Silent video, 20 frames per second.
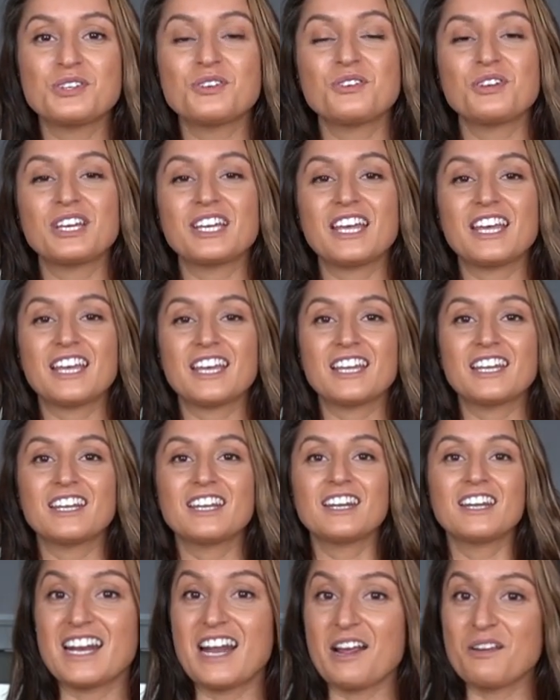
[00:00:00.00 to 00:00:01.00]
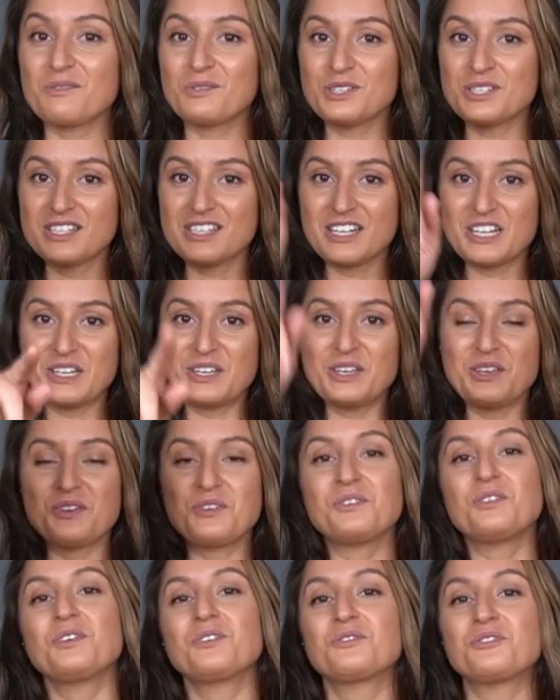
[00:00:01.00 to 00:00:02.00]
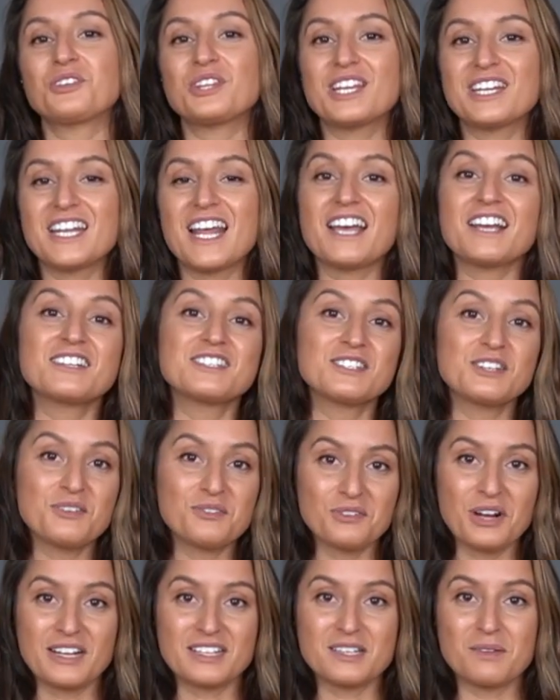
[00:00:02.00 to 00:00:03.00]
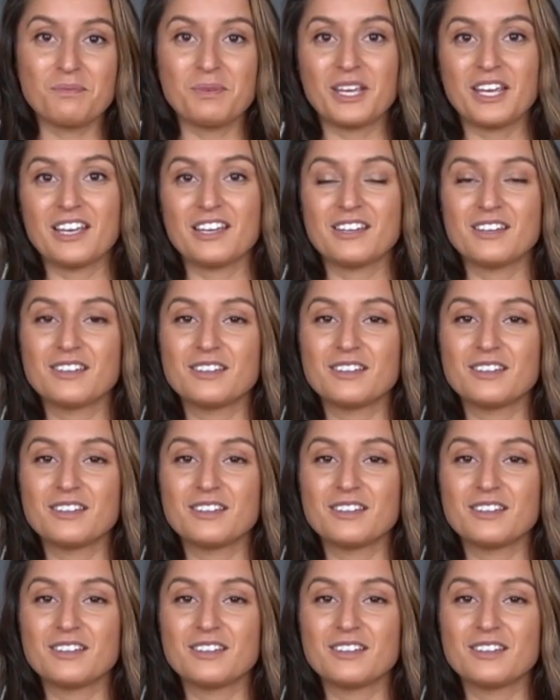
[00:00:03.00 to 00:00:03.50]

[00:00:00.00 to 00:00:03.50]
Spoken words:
tuning in, and I will see you for the next recipe.